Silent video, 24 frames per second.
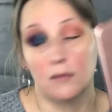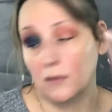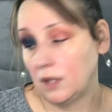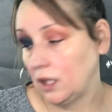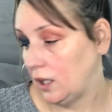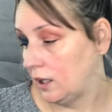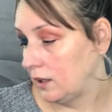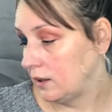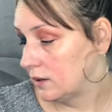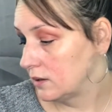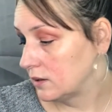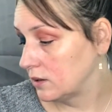
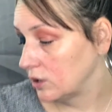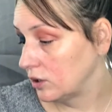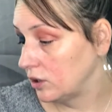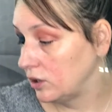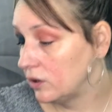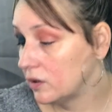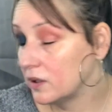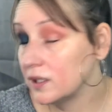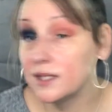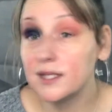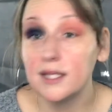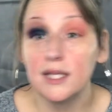Okay, so you
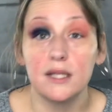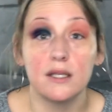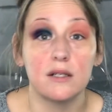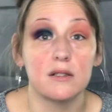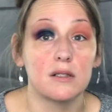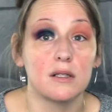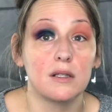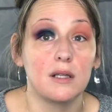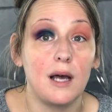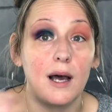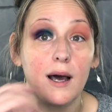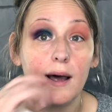can see there's
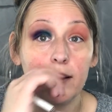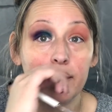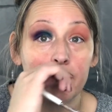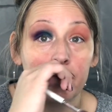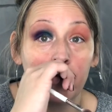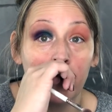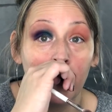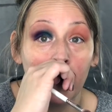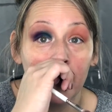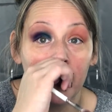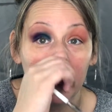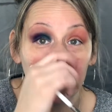a lot of
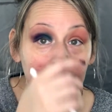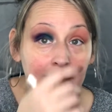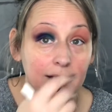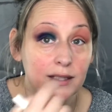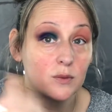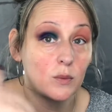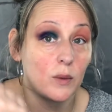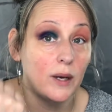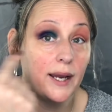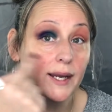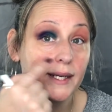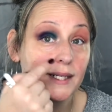fallout. That's
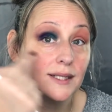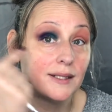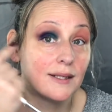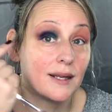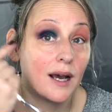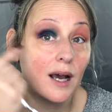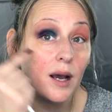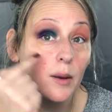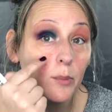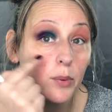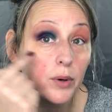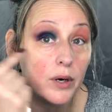why I did
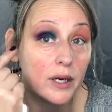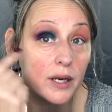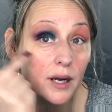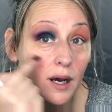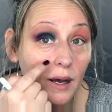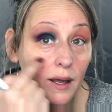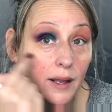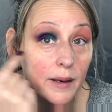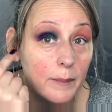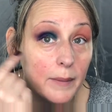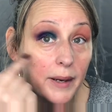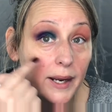not put
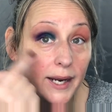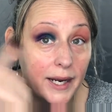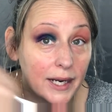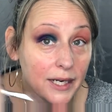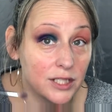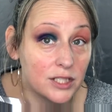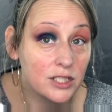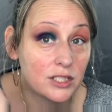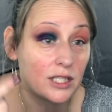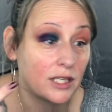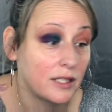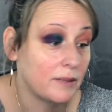on my
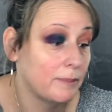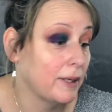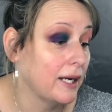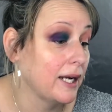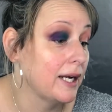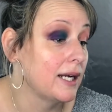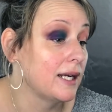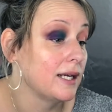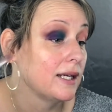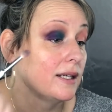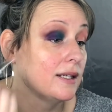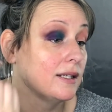
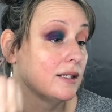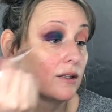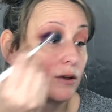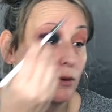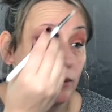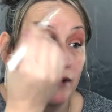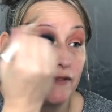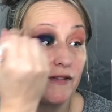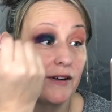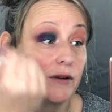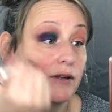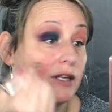
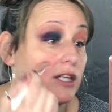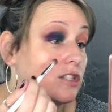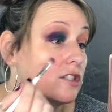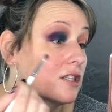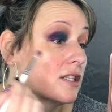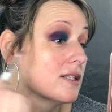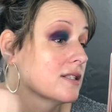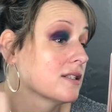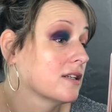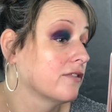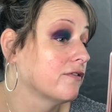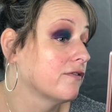my foundation
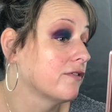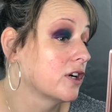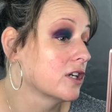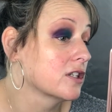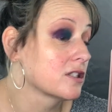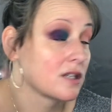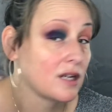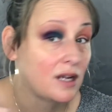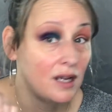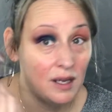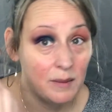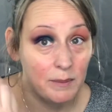and stuff
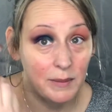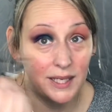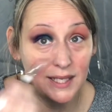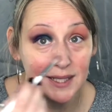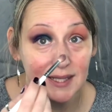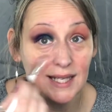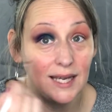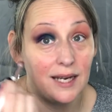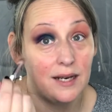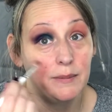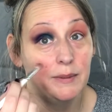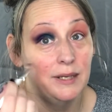first, because
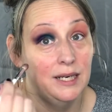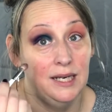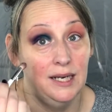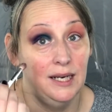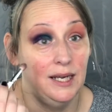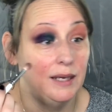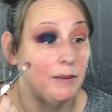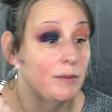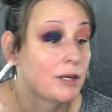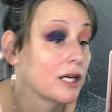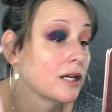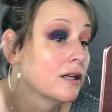that'd have been a
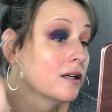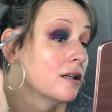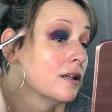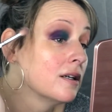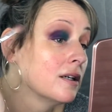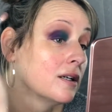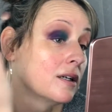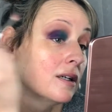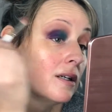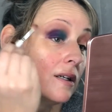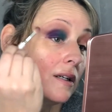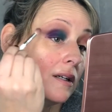nightmare.
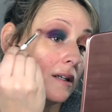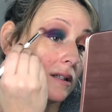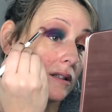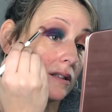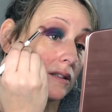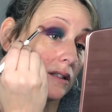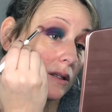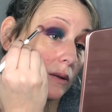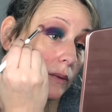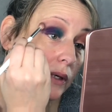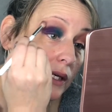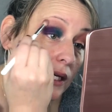
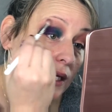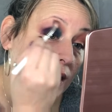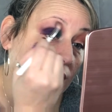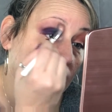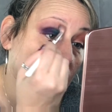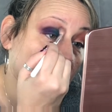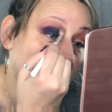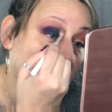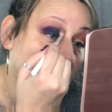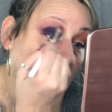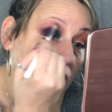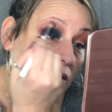So we're gonna
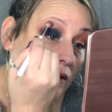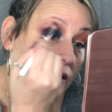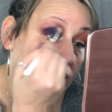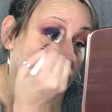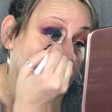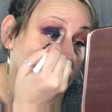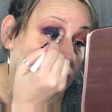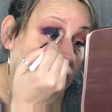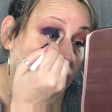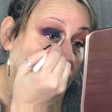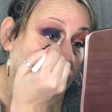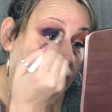get all this
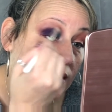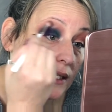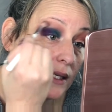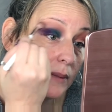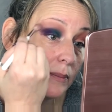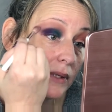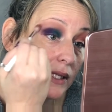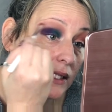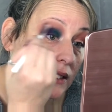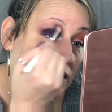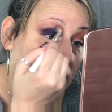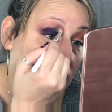cleaned up
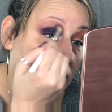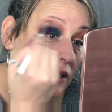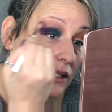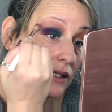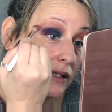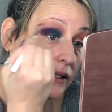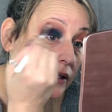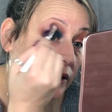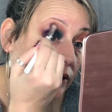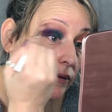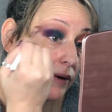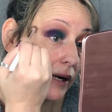and it's gonna
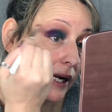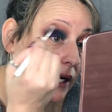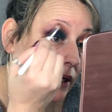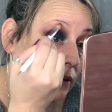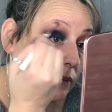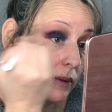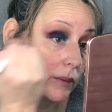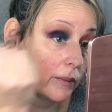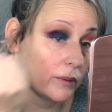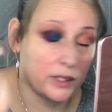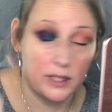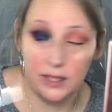look great
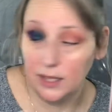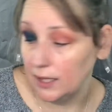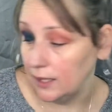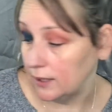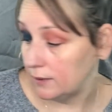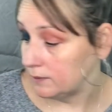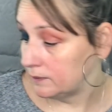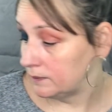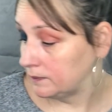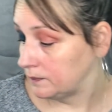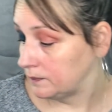when we're done.